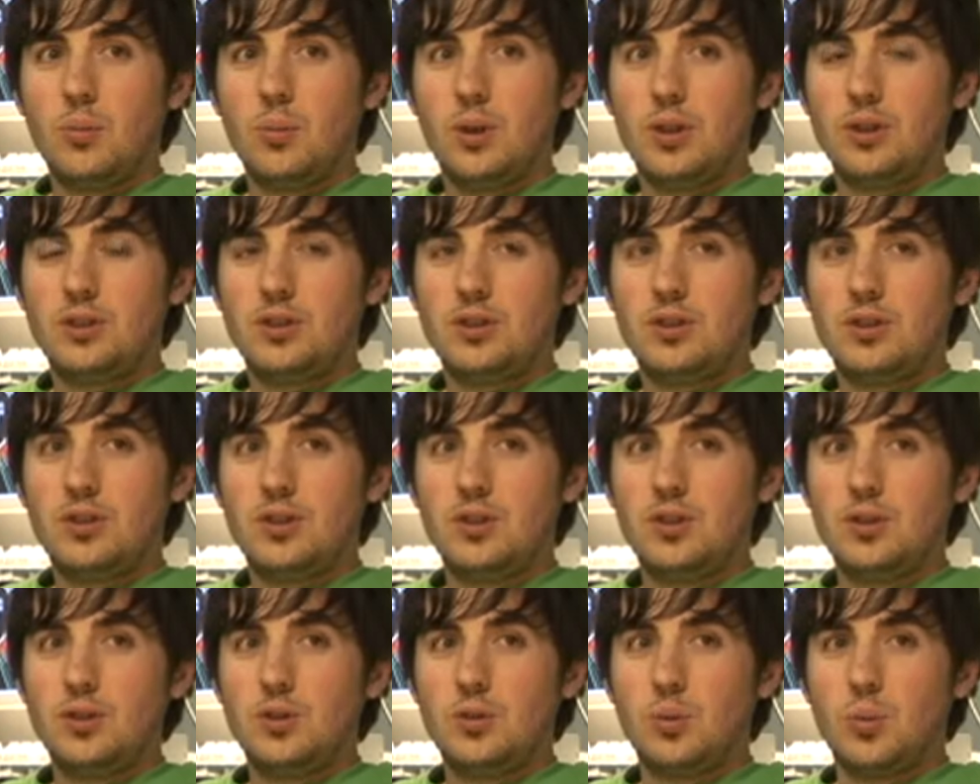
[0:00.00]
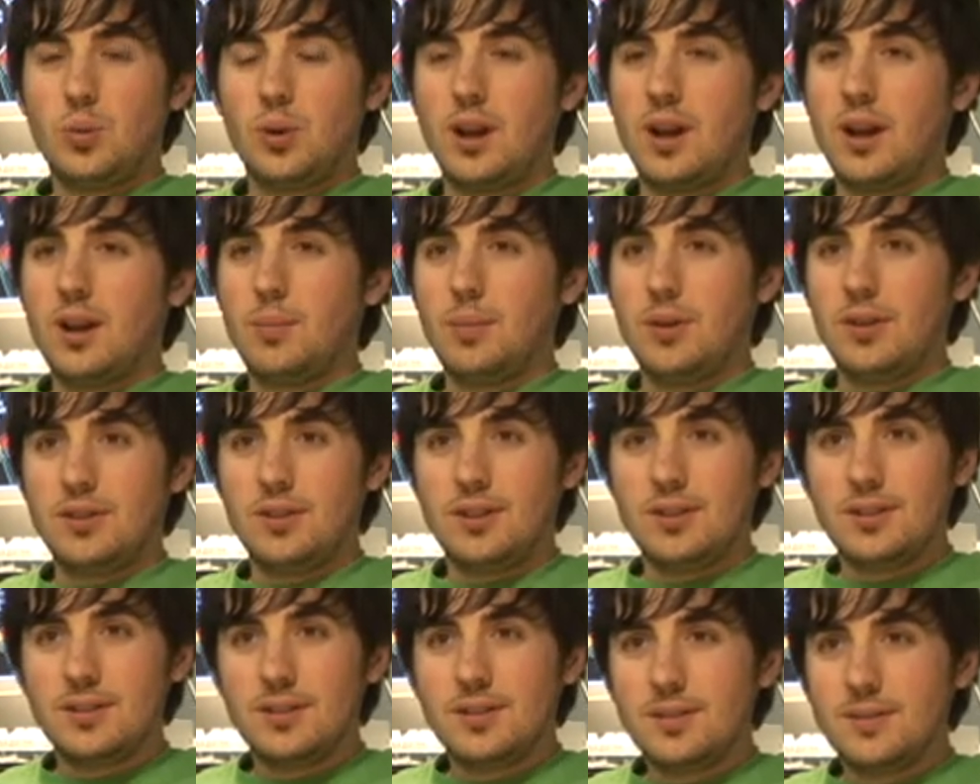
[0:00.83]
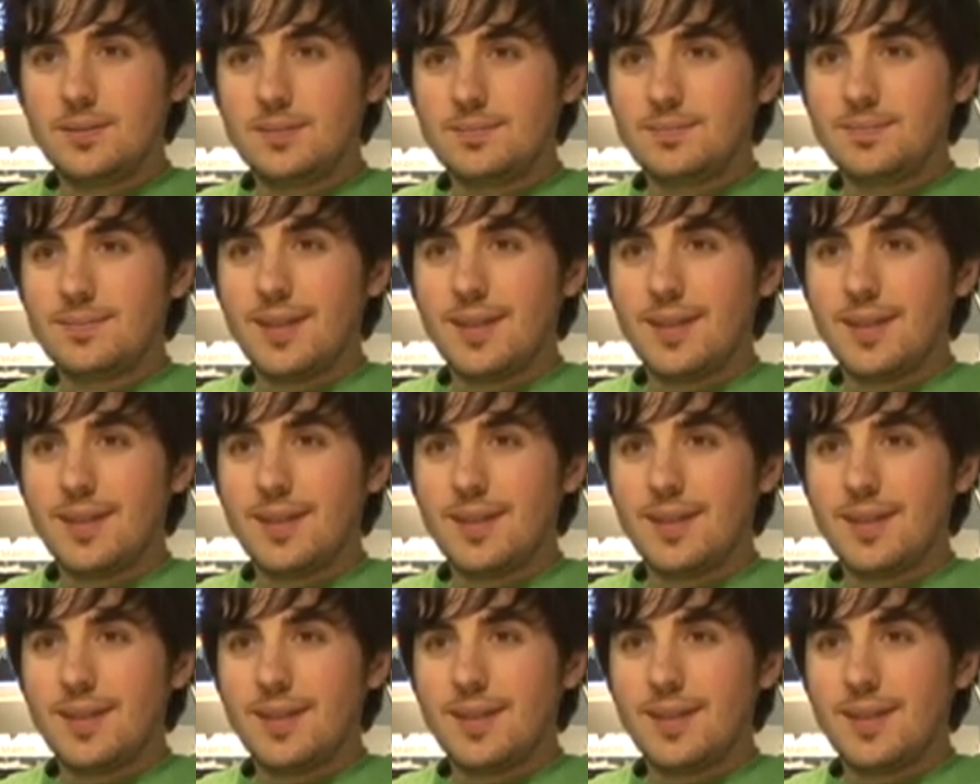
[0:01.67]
which went out of business.